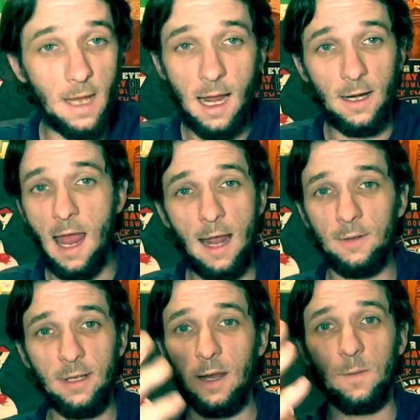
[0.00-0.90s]
I, I
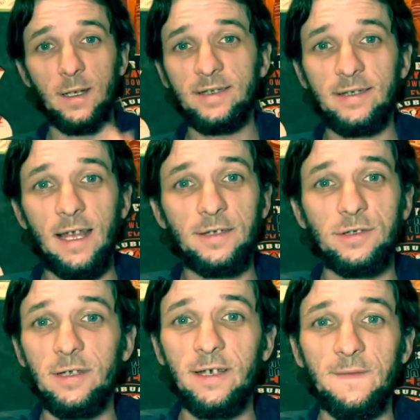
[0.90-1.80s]
don't care what state you
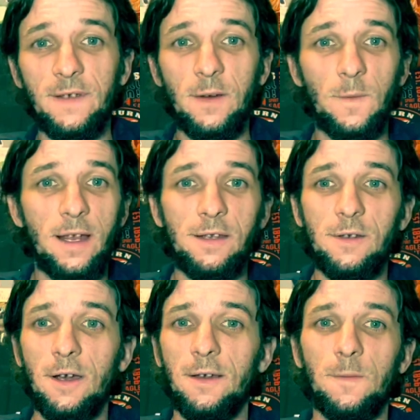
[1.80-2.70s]
live in, where you
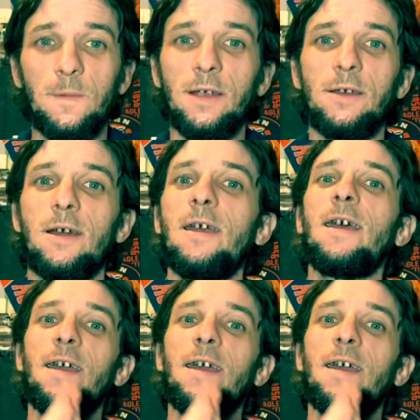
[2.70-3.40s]
are, where you are.